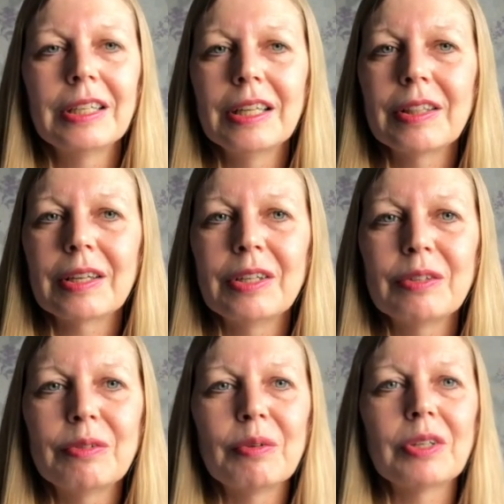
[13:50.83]
yeah, thank
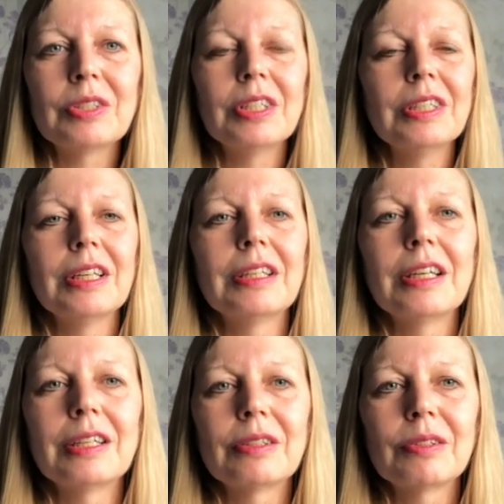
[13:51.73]
you for watching, and
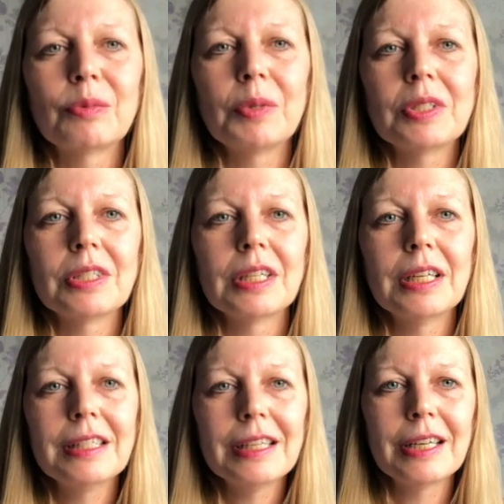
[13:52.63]
I'll speak to you
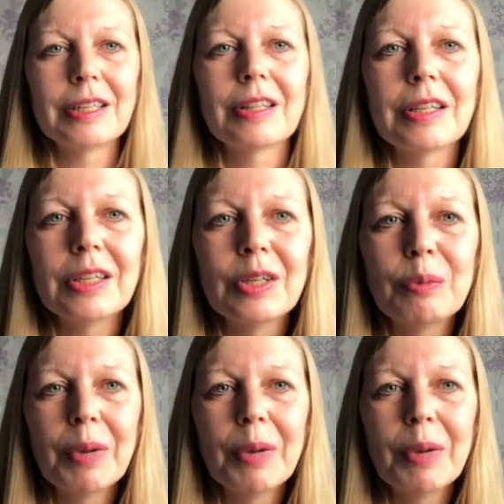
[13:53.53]
later. Thank you,